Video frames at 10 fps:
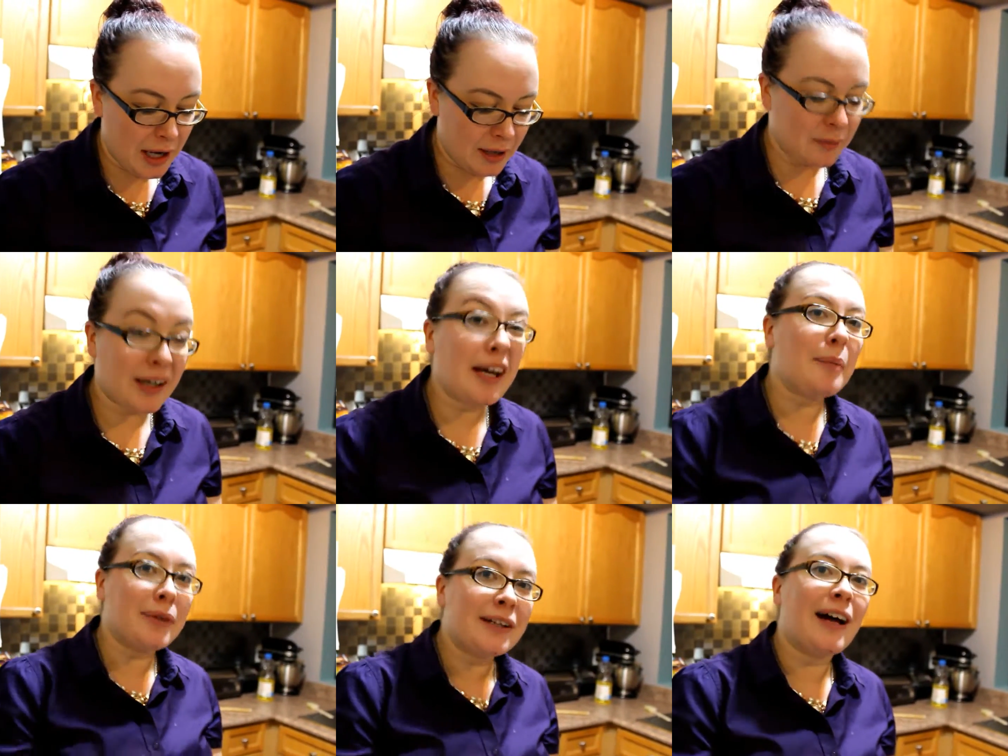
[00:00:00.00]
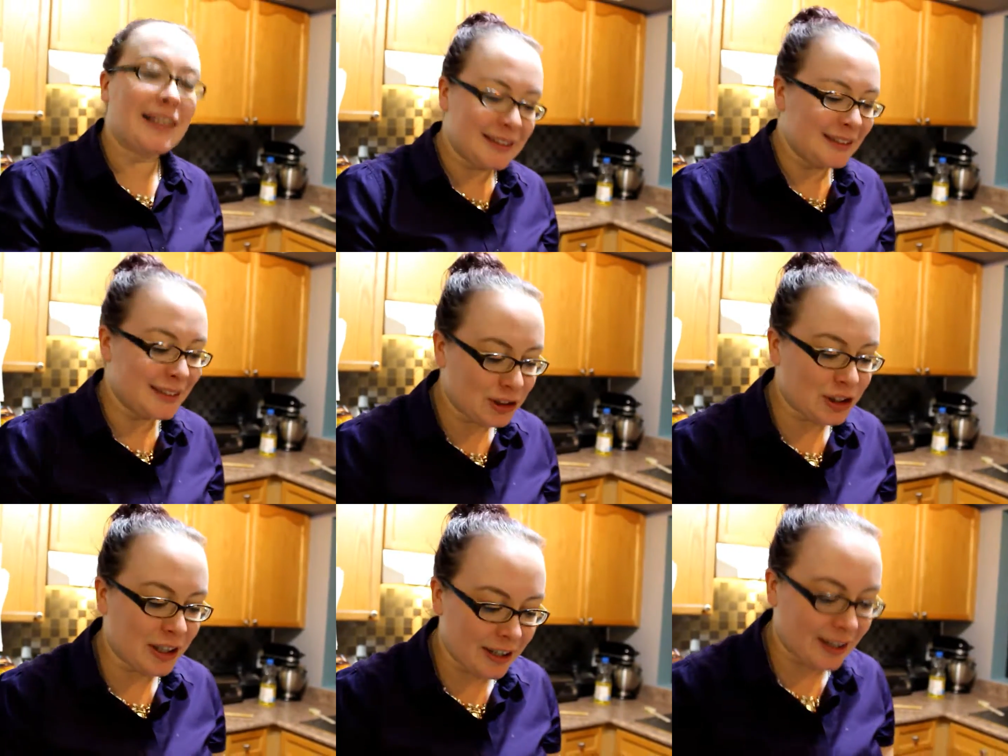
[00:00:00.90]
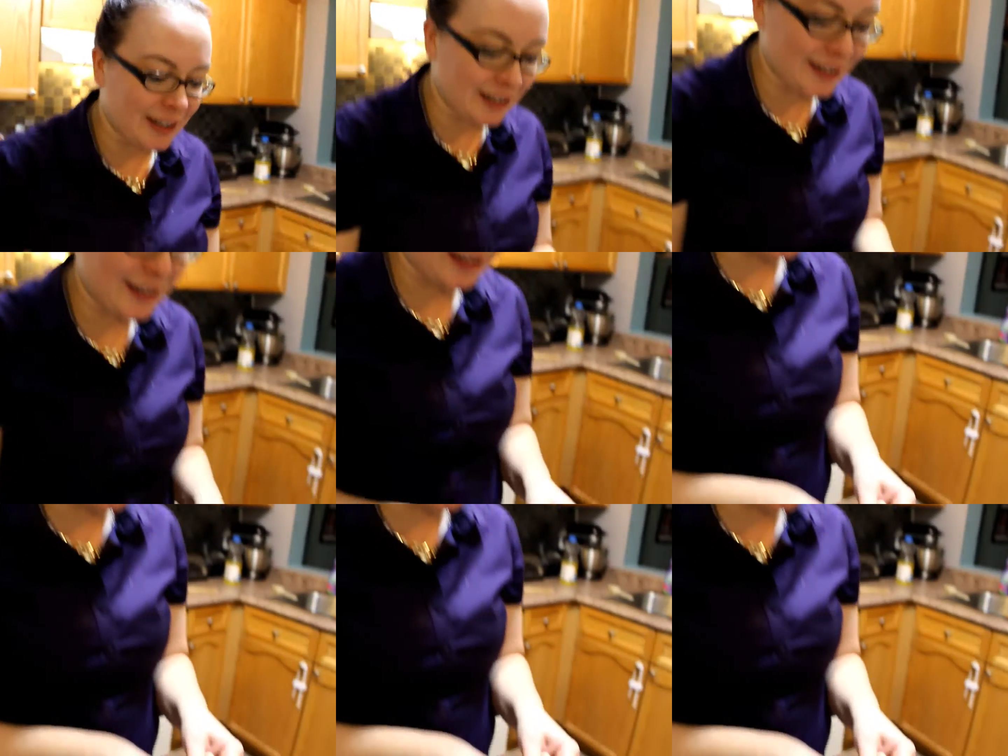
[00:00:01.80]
And we had a couple of glasses and she got a